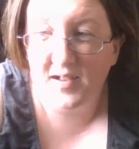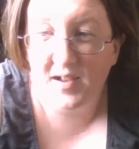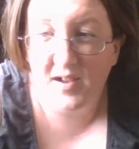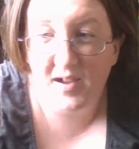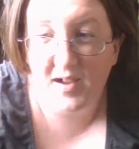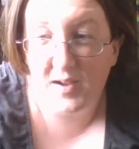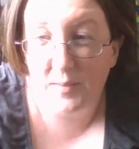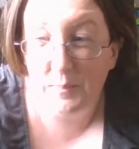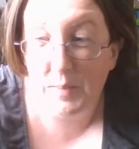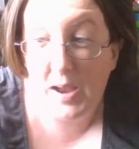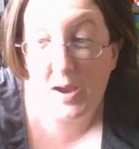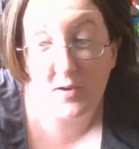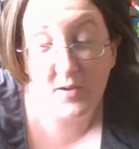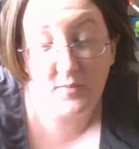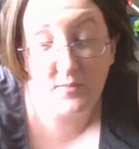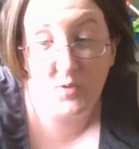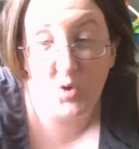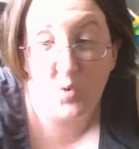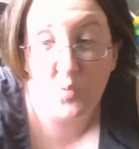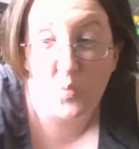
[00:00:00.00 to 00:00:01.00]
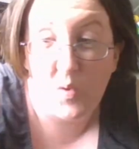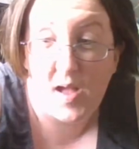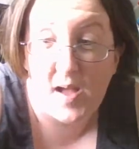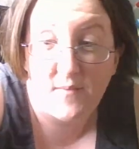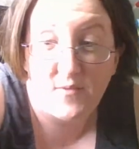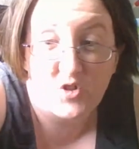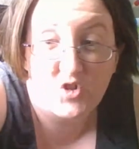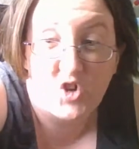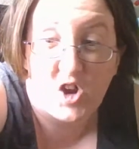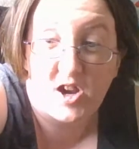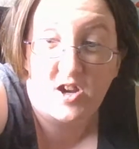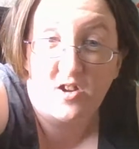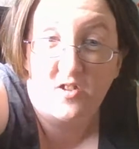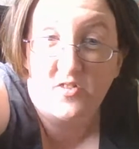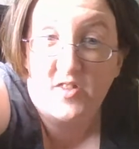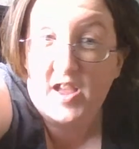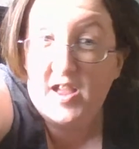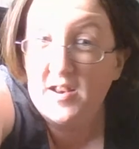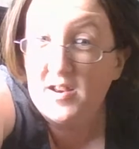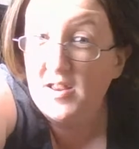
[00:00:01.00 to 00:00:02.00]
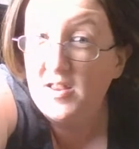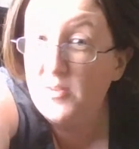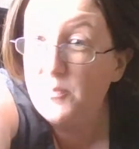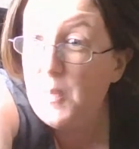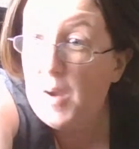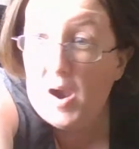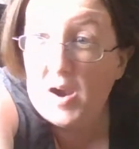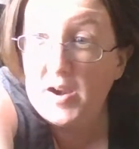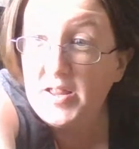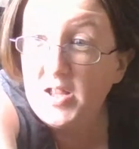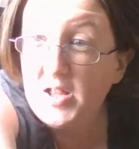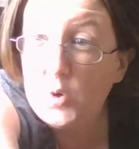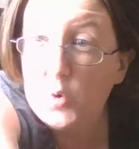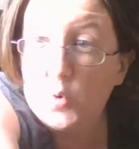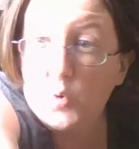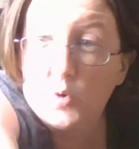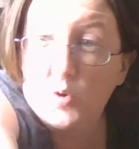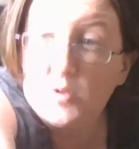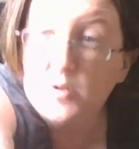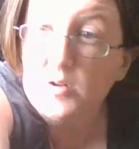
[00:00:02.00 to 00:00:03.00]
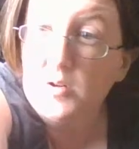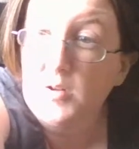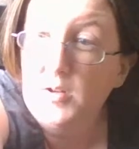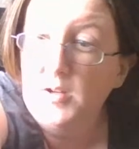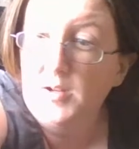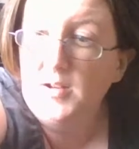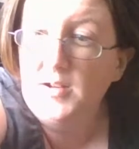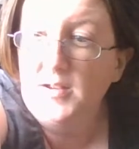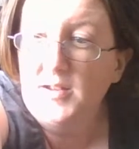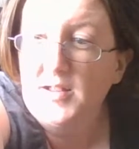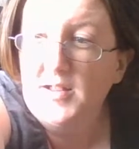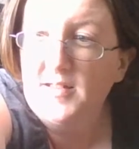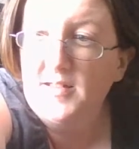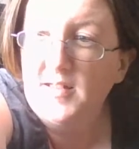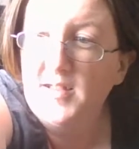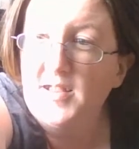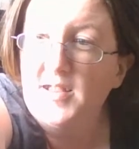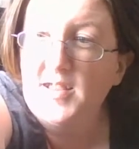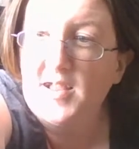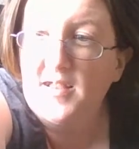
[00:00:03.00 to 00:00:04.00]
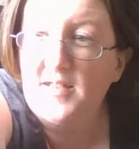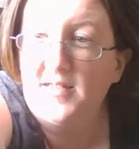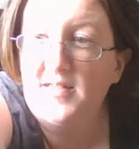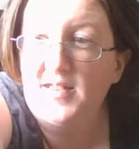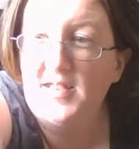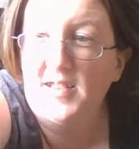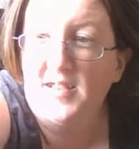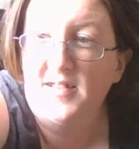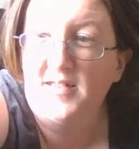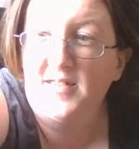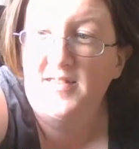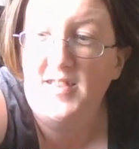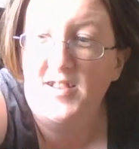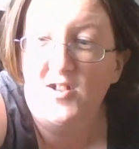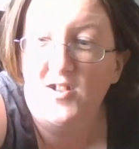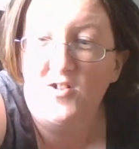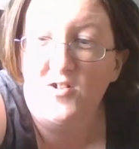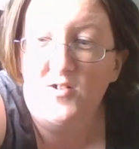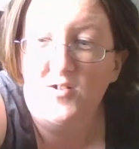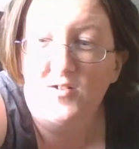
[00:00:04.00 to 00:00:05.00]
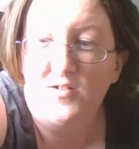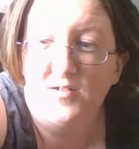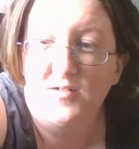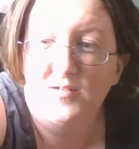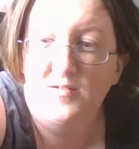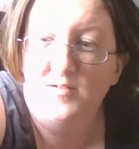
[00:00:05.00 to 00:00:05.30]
I don't even know if we'll have a child that is potty or needs it. Yes, he is single.